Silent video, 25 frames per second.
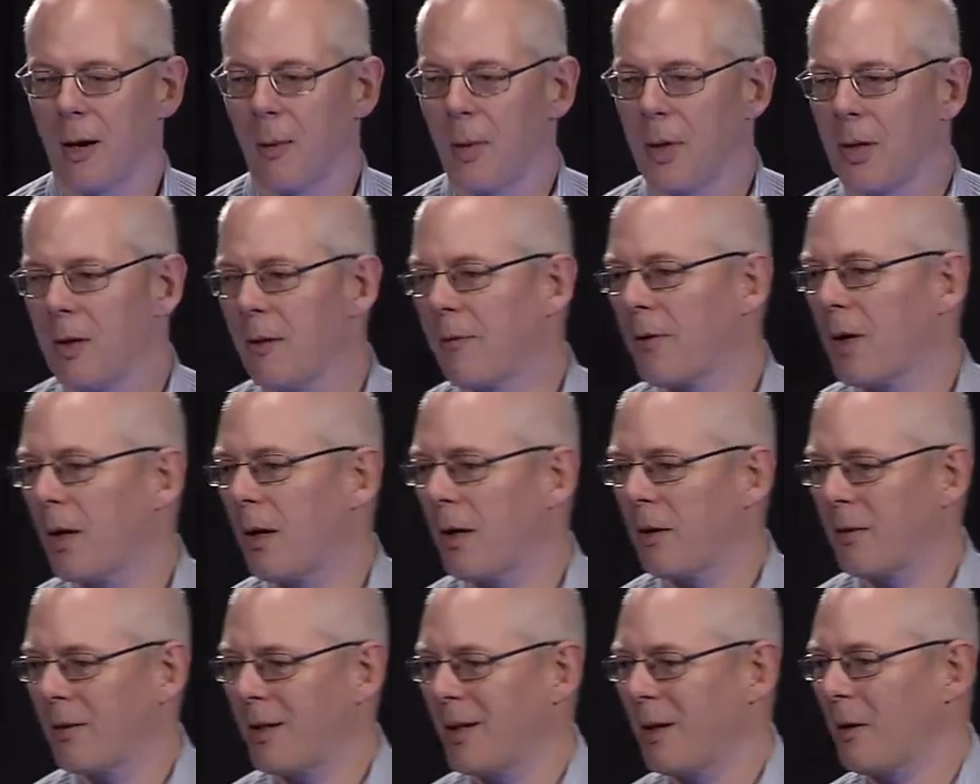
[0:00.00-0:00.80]
when you've
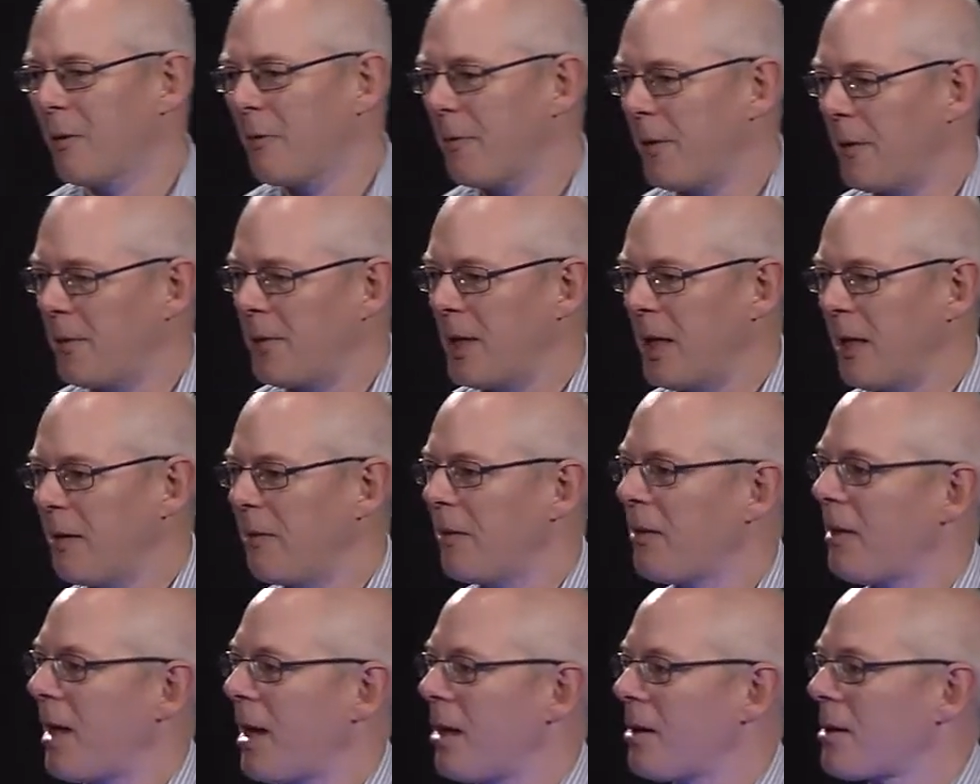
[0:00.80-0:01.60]
got
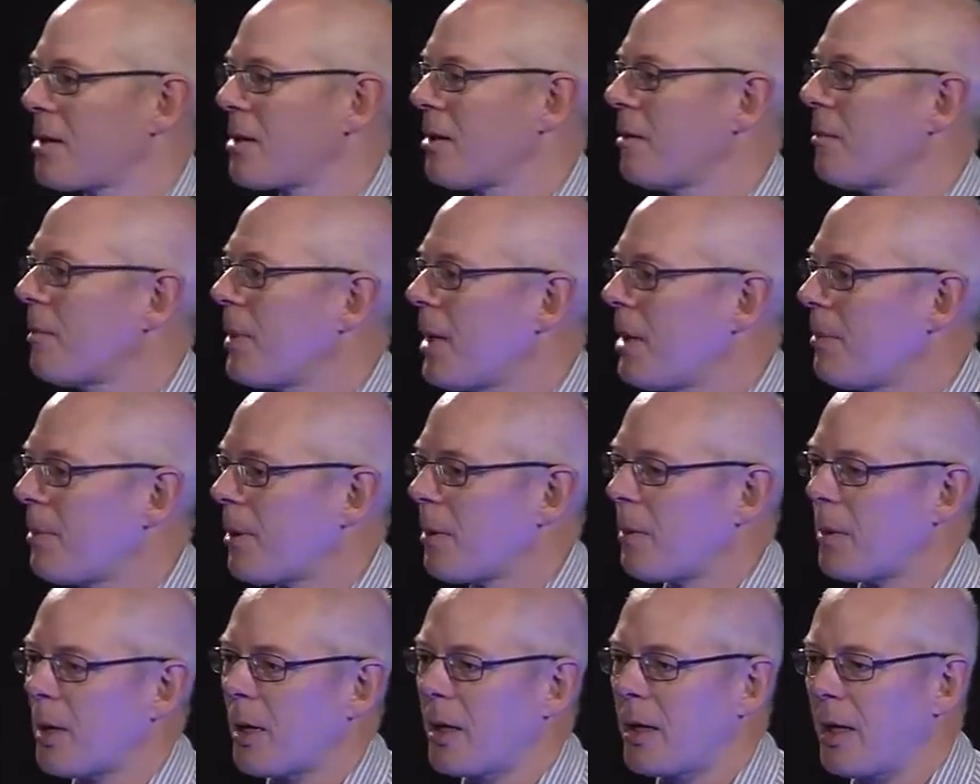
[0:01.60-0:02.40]
15,000
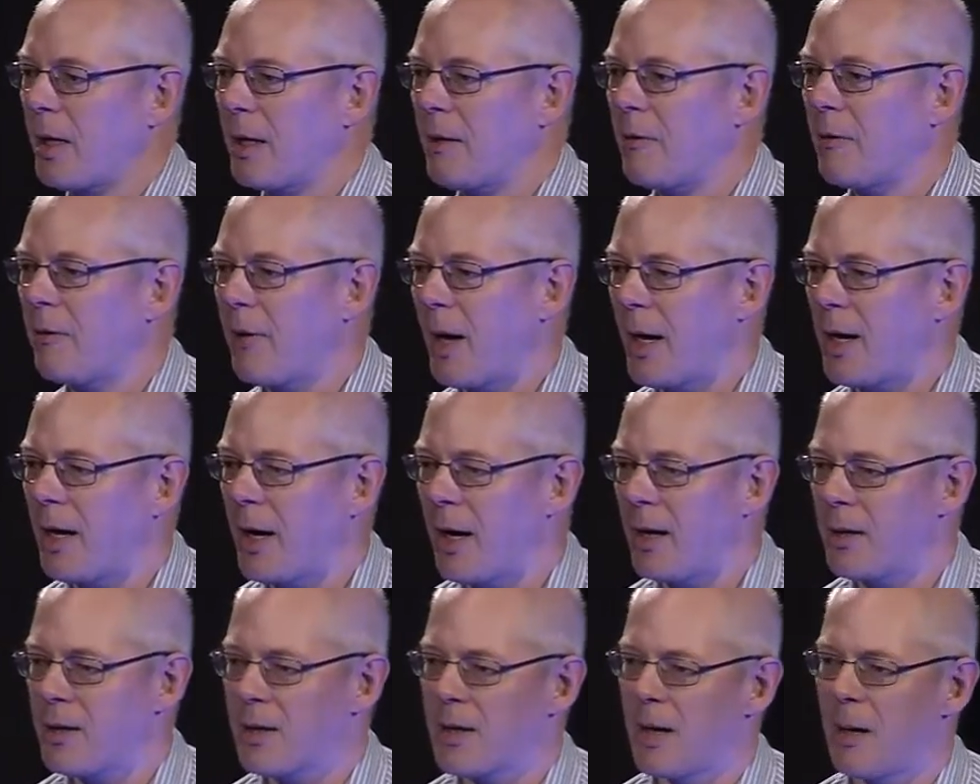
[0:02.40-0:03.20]
people working in
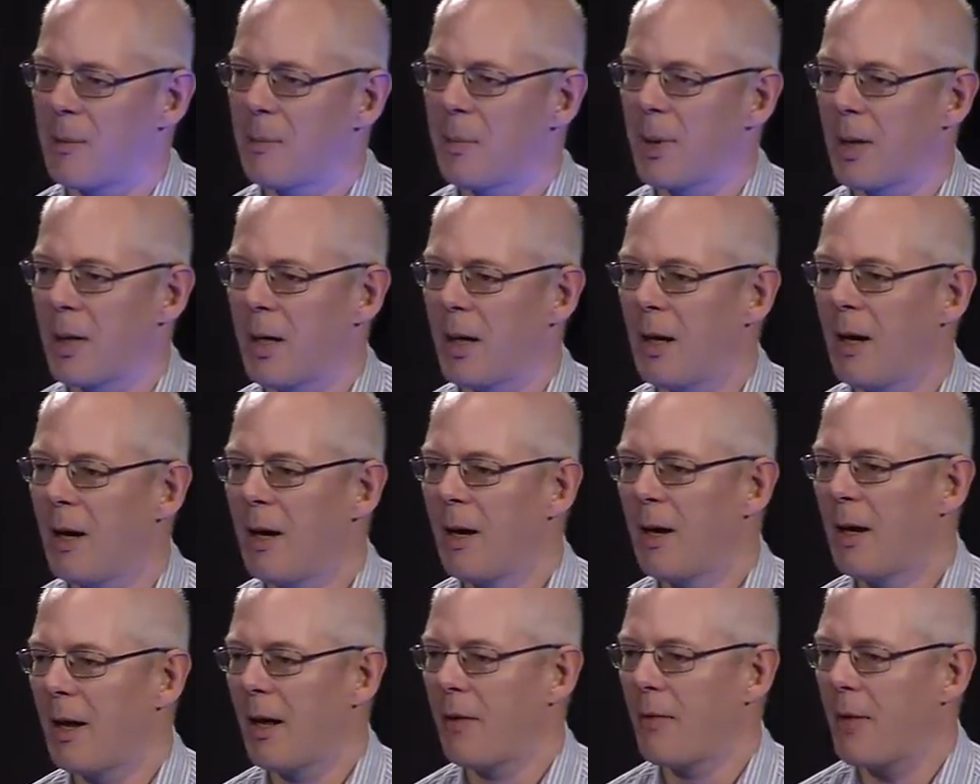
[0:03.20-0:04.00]
finance company,
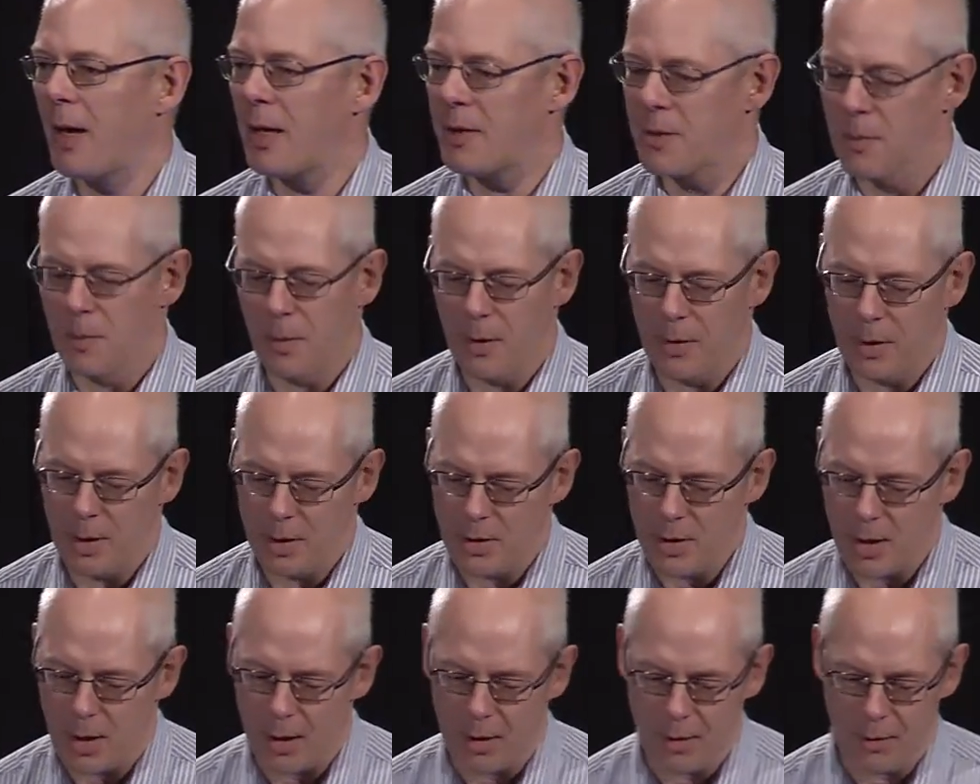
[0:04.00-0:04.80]
and that's what the
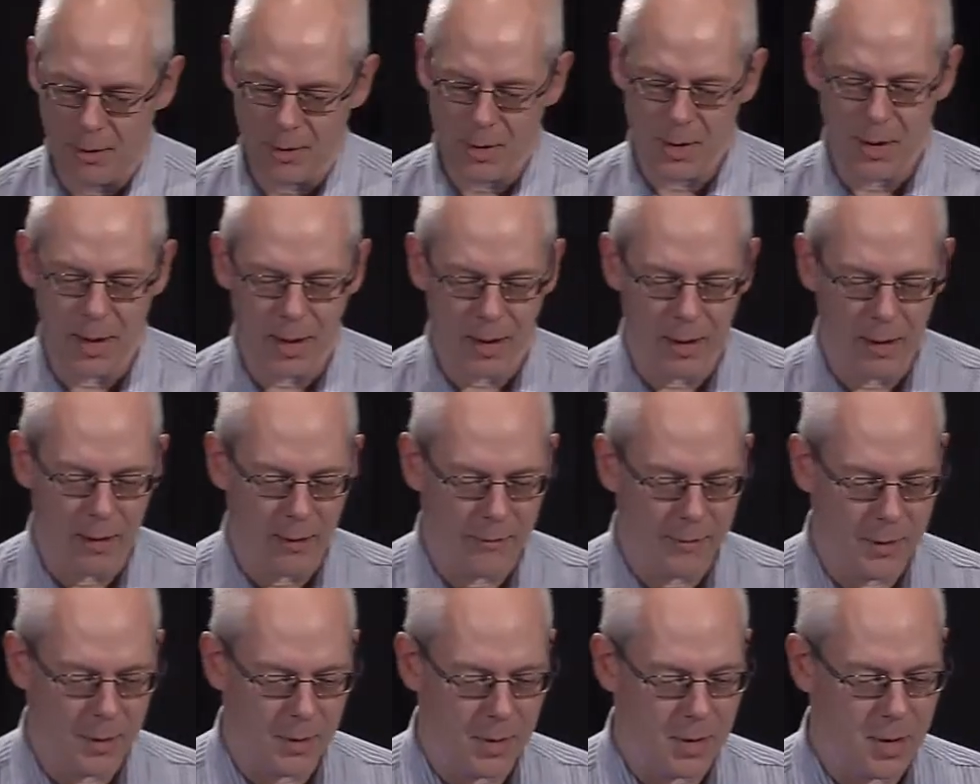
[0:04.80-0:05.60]
chart looks like
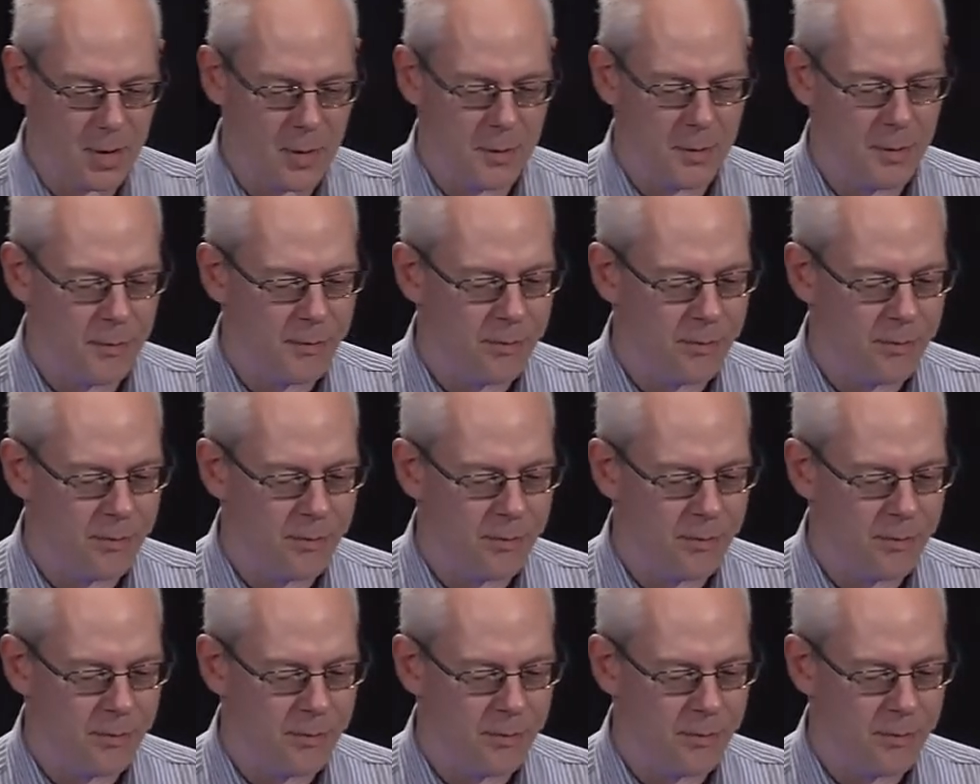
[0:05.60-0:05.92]
afterwards.